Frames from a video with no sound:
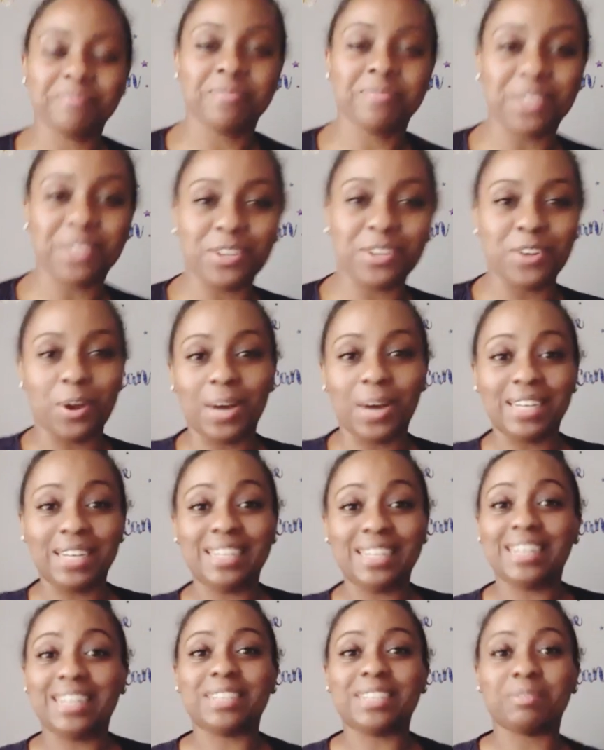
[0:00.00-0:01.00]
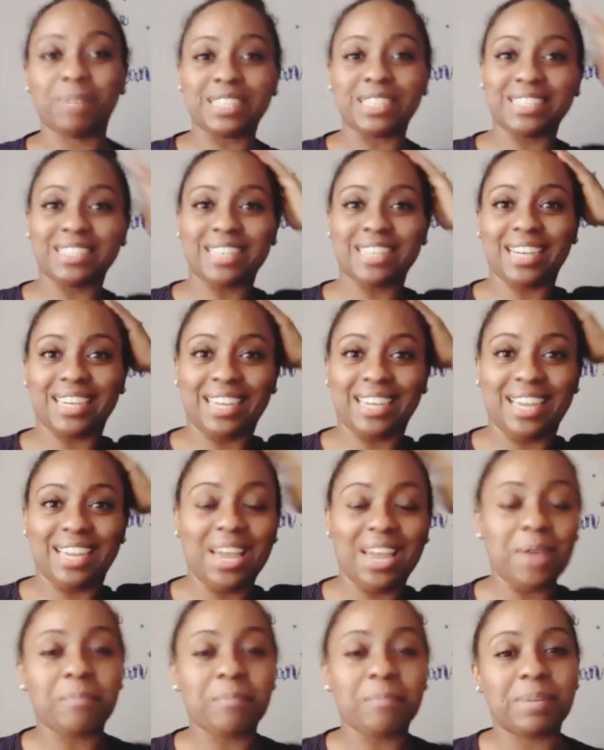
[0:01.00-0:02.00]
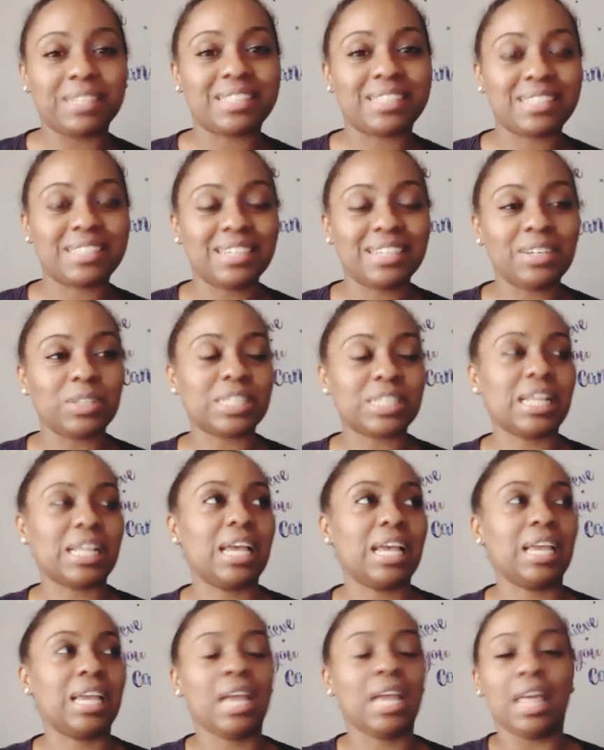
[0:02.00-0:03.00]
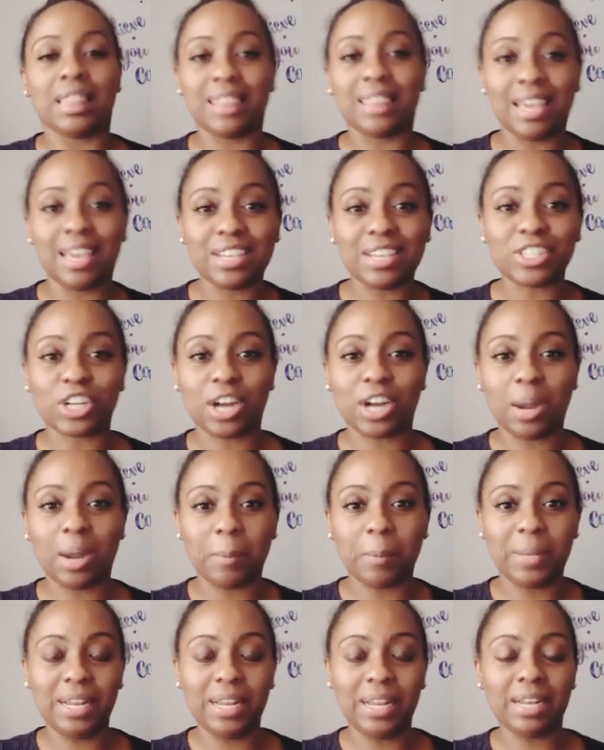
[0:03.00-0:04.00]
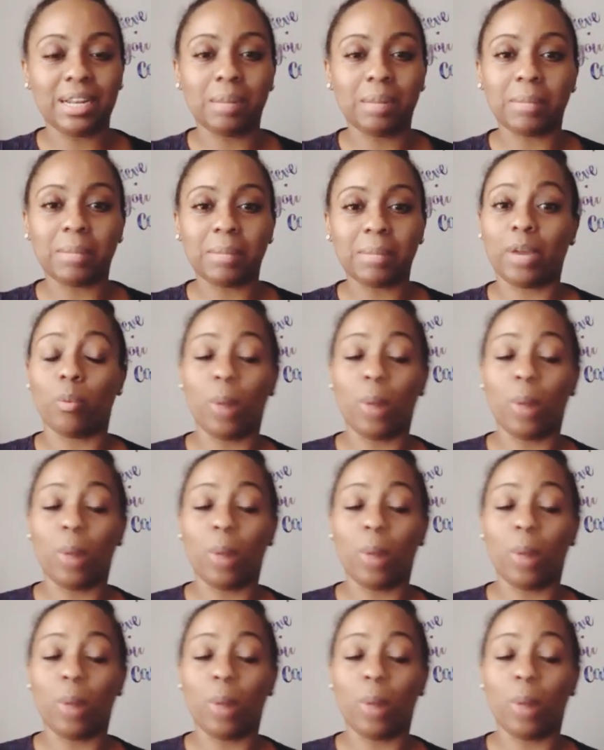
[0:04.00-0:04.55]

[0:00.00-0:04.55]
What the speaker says: You know, I need as much as I can get, but still it's like things are coming in. And I'm like,